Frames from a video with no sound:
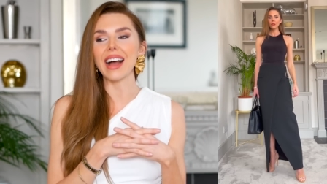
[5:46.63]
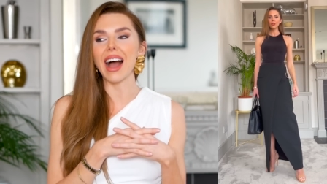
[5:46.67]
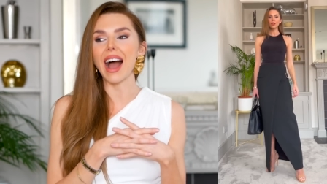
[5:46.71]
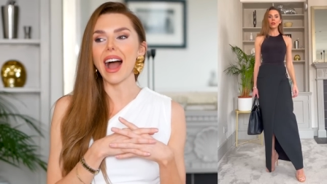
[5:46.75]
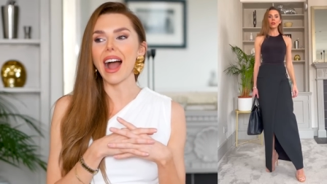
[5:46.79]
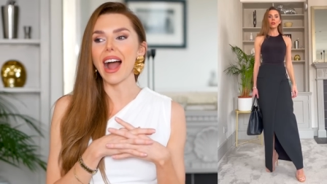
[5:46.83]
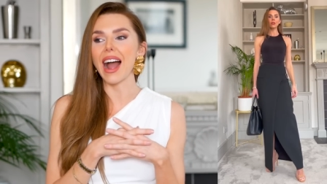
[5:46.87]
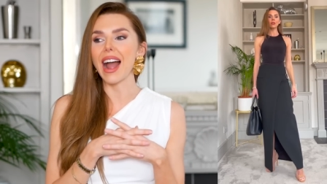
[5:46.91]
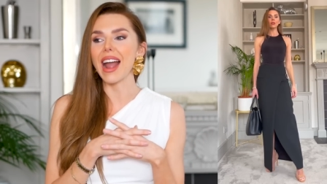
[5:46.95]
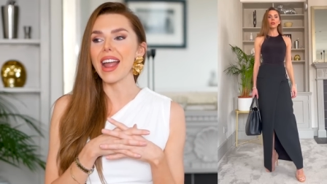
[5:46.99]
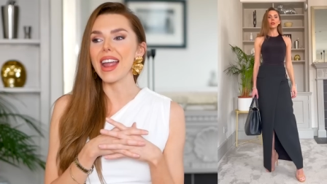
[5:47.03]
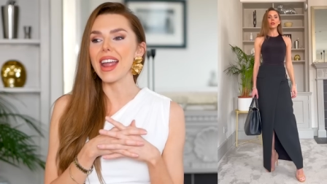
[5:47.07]

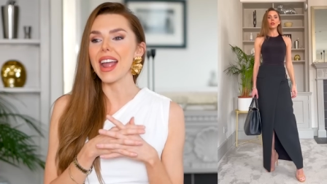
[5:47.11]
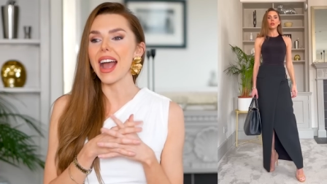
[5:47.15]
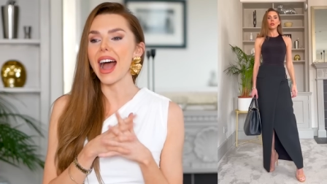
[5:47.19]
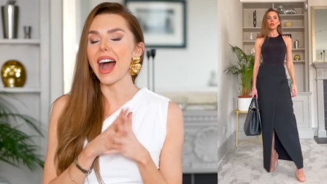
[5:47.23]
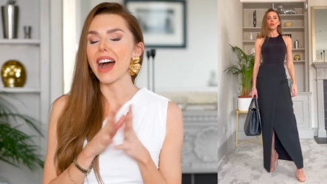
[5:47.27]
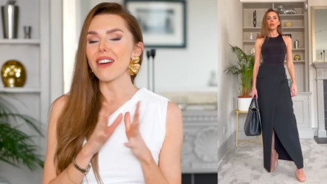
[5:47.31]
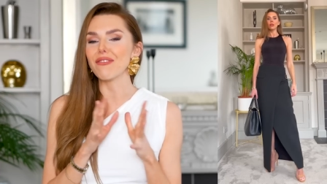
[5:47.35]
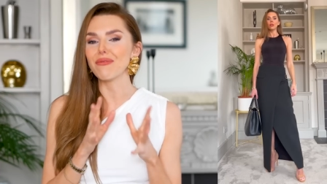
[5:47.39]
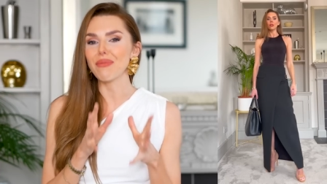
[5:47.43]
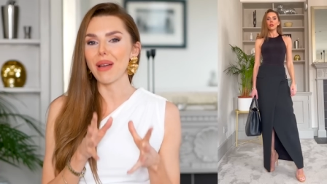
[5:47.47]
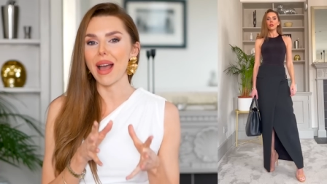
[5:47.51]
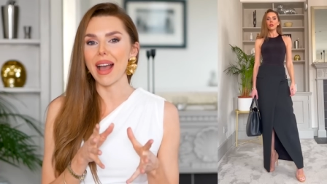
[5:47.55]
I
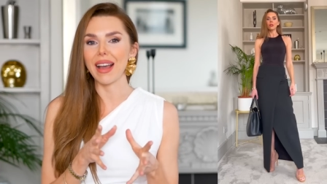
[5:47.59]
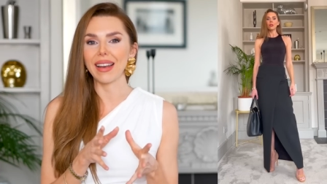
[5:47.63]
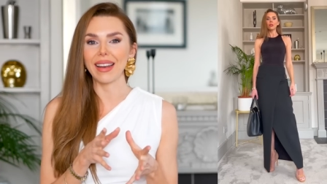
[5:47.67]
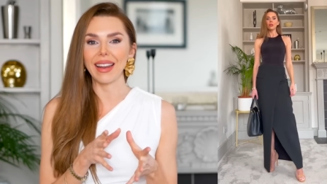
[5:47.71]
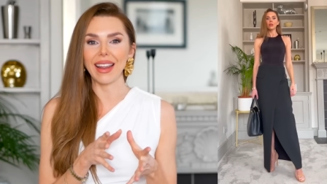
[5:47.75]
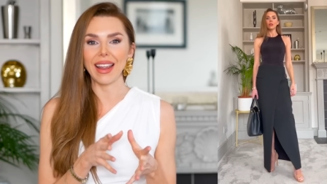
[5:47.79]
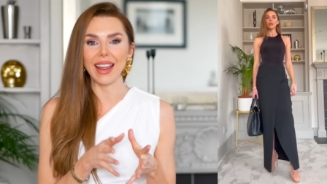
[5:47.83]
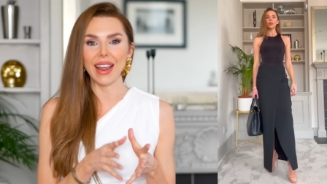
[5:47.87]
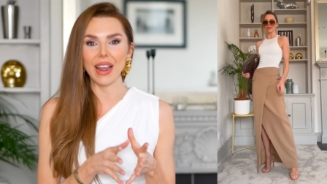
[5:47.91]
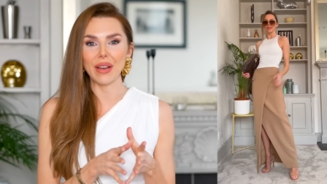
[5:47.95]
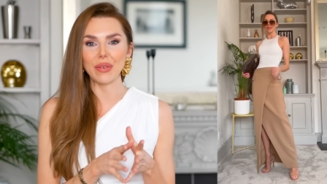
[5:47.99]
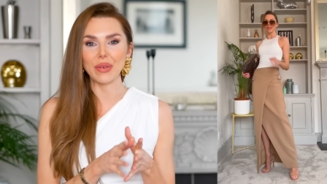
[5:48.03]
have paired
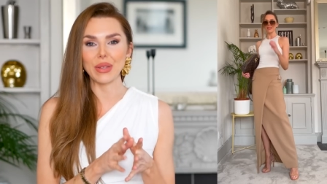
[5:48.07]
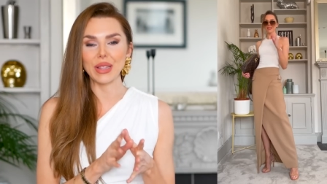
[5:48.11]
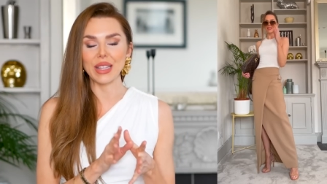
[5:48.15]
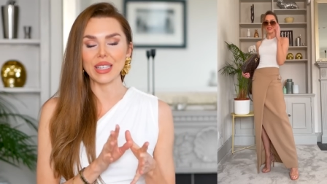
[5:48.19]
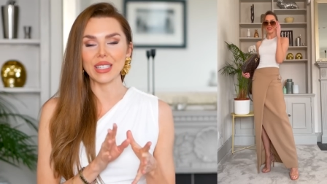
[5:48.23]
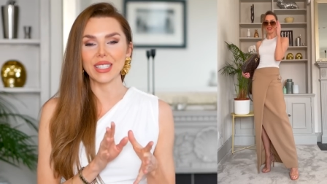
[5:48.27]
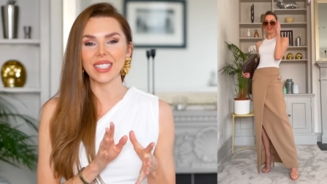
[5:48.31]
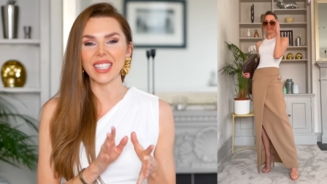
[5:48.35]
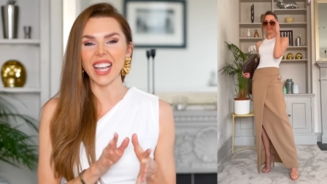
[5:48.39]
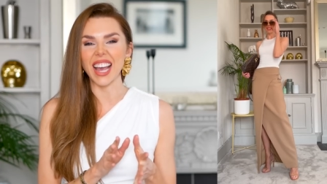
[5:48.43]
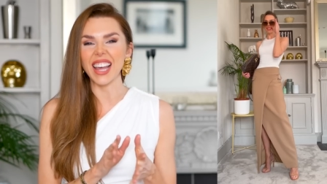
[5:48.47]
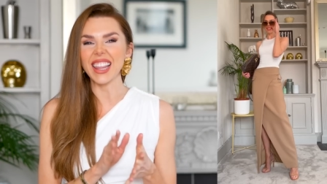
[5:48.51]
it here with
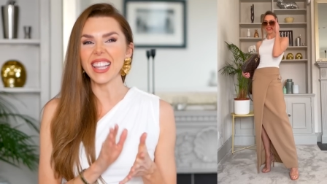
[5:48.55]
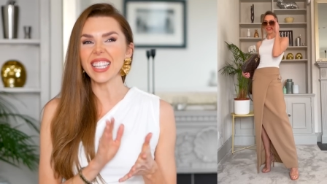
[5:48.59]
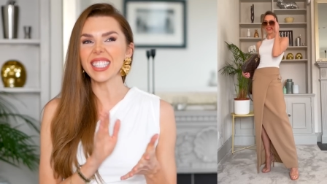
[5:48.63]
this skirt.